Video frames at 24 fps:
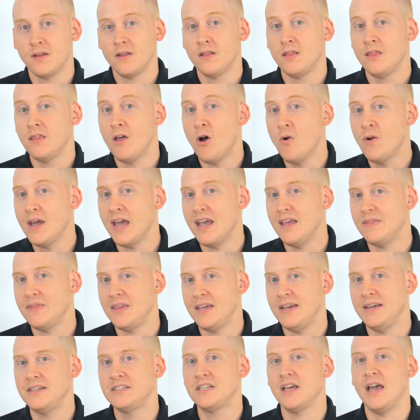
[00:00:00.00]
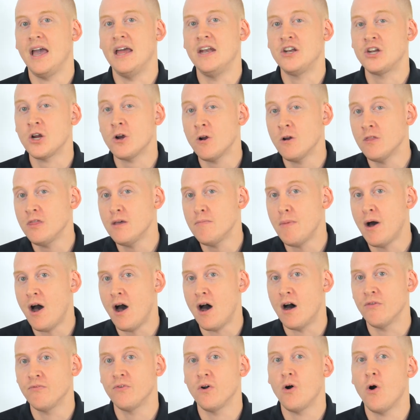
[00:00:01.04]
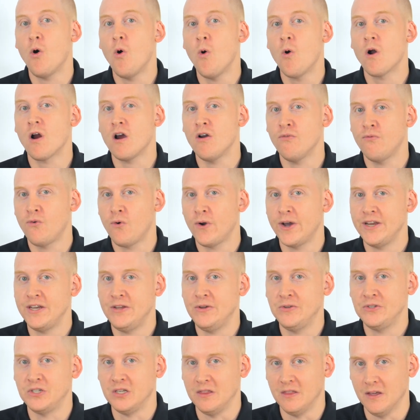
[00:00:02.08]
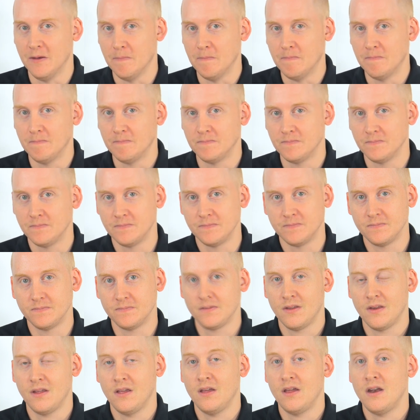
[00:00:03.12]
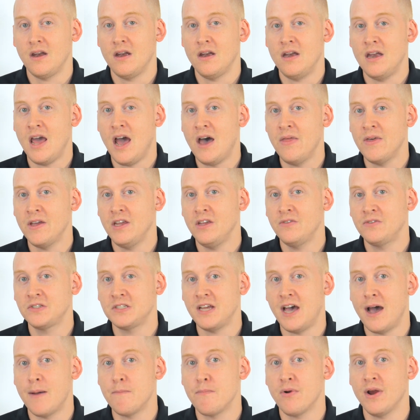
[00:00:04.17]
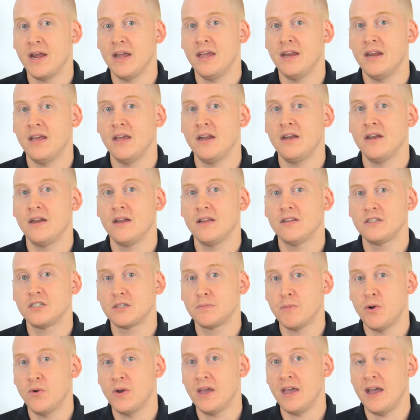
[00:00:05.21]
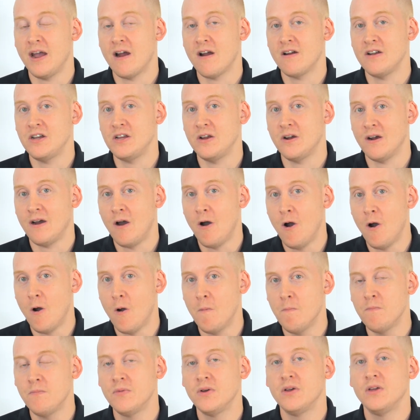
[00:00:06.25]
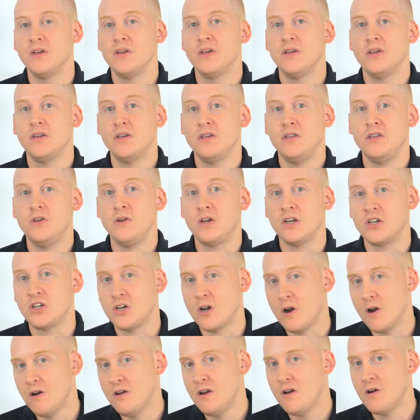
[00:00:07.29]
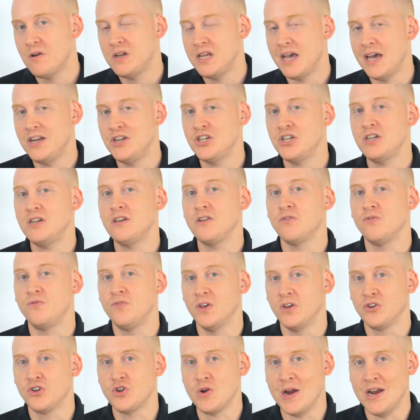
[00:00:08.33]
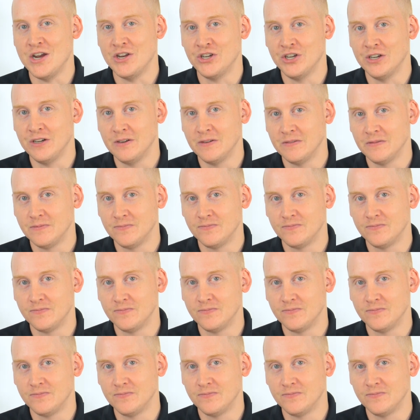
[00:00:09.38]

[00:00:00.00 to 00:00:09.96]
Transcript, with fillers: Locate these and turn them off or avoid using them. Now that you've stopped bringing in smoky air into your home, you can turn your attention to filtration.